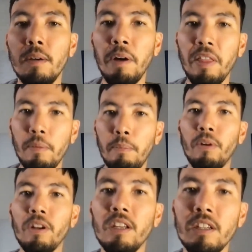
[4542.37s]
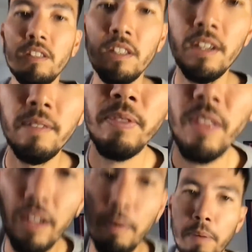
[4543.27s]
But the point is
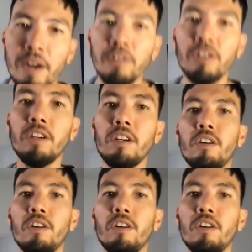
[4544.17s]
that barrier